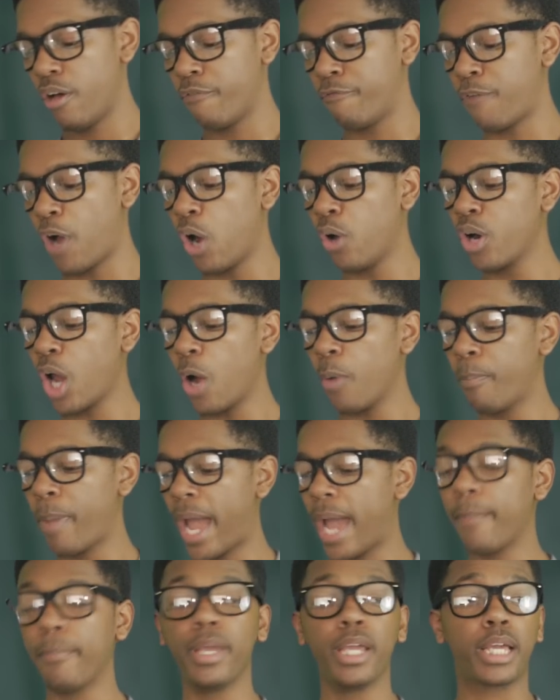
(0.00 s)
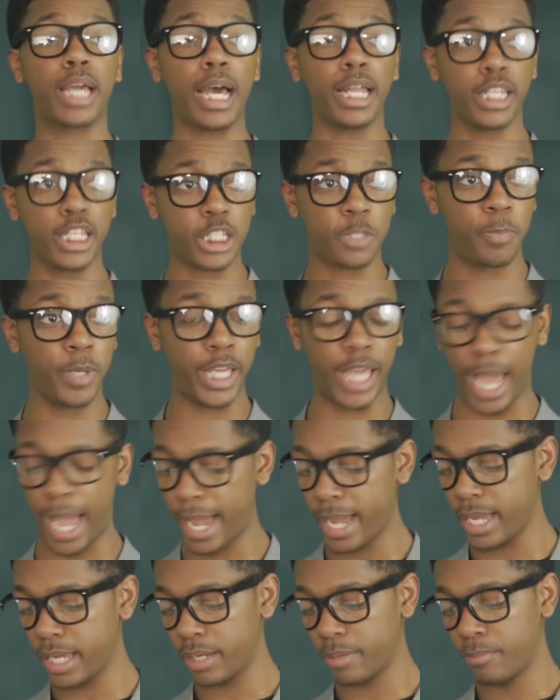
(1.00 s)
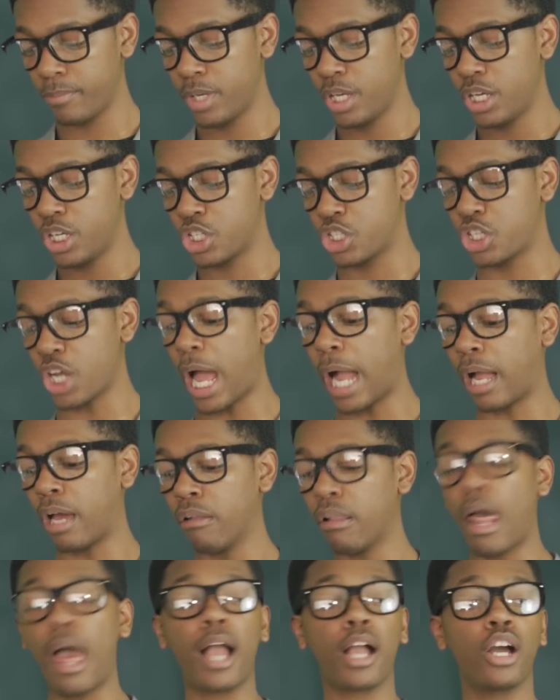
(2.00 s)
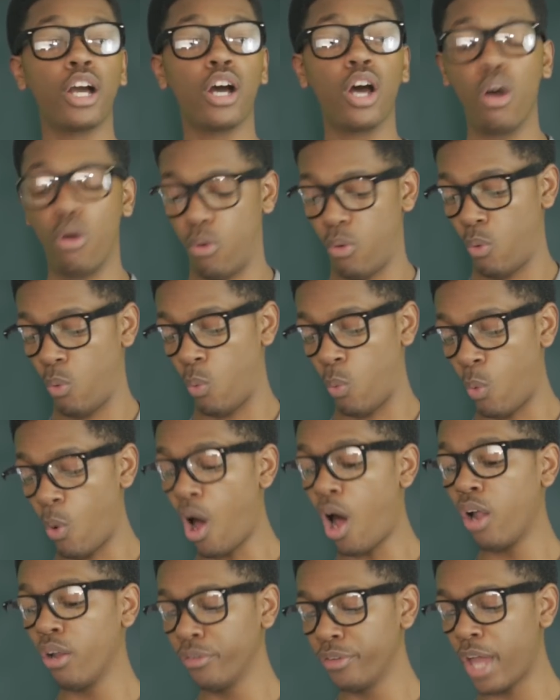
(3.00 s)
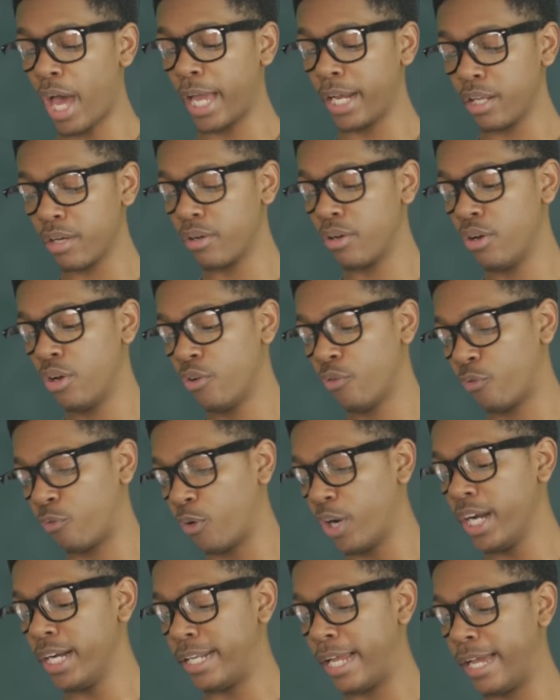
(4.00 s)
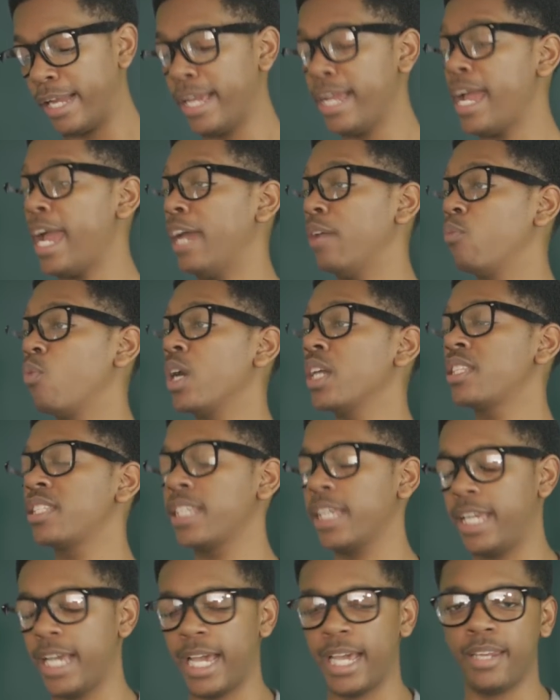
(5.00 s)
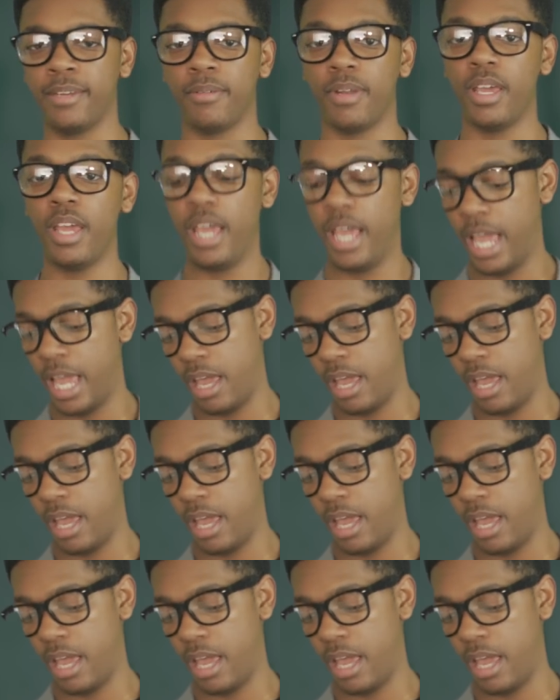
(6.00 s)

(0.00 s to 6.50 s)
Photo Bambi Kalispike. Hey, right Shakalaka. Here. Walnut. Ooh, ooh. Free Dini. And once again,